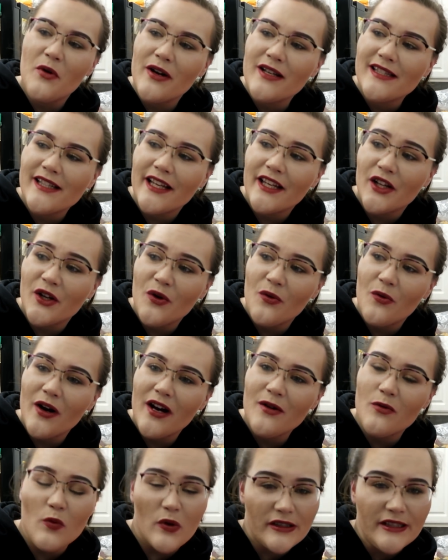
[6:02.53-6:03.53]
I'm always like, you know
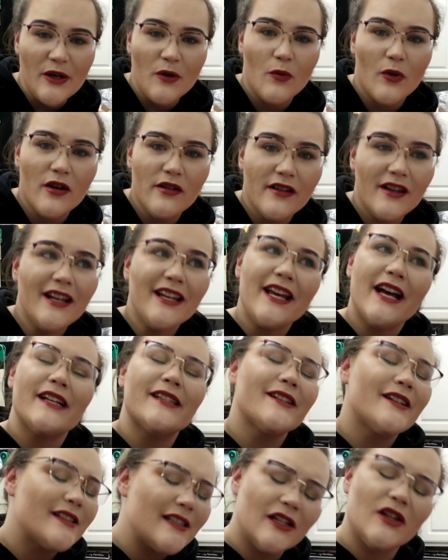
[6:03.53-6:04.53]
what? Was it worth it? Yes,
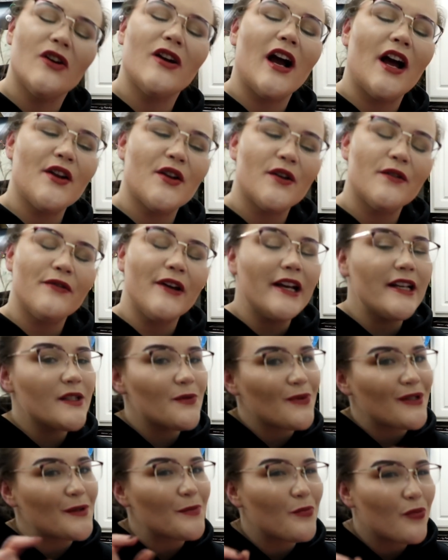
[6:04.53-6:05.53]
because the look on her
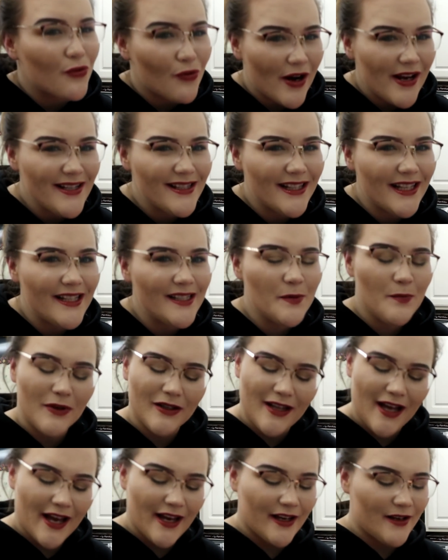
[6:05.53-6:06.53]
face was priceless, but
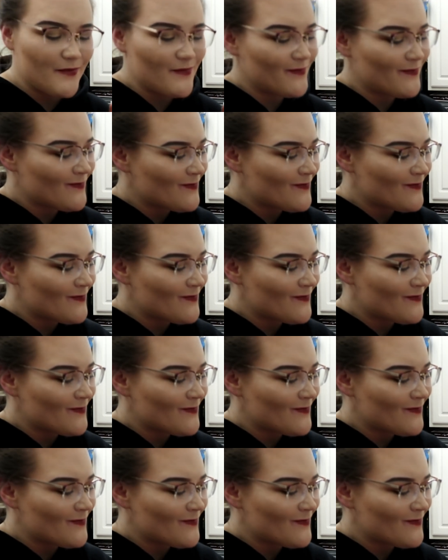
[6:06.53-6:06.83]
like,